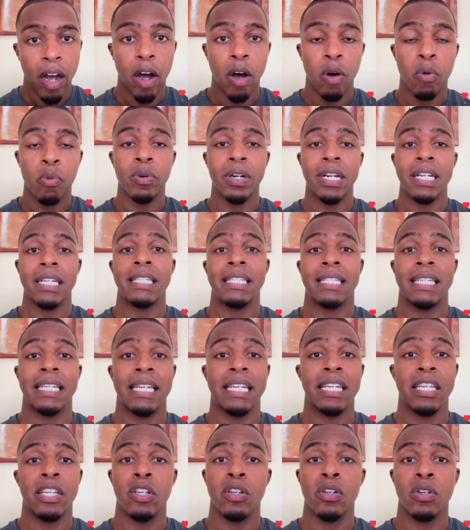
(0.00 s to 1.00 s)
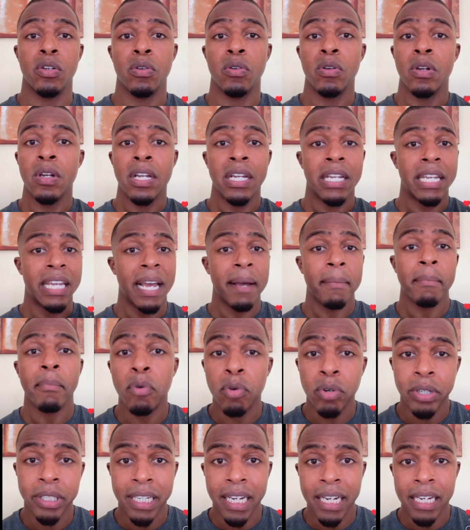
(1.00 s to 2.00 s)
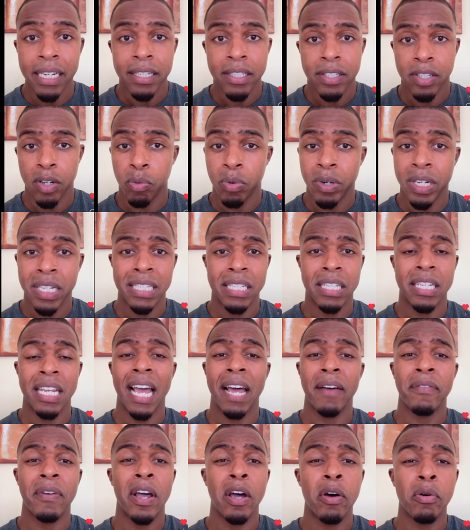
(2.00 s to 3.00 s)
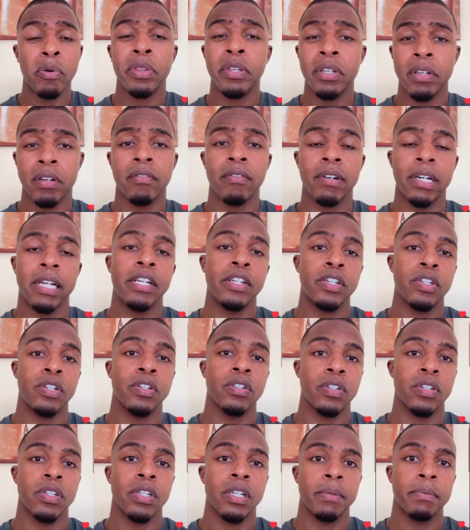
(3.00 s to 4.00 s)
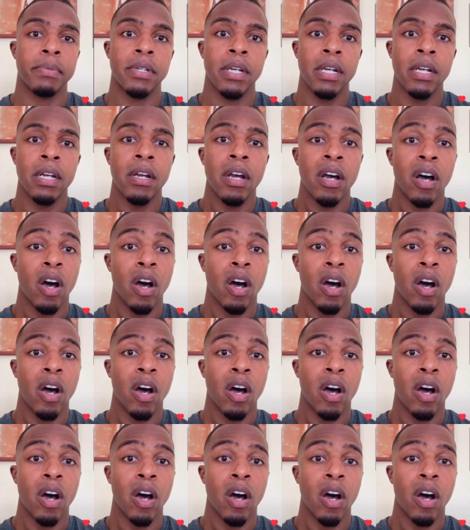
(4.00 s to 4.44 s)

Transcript: I want to see you get more dates. I want to see you have healthier relationships.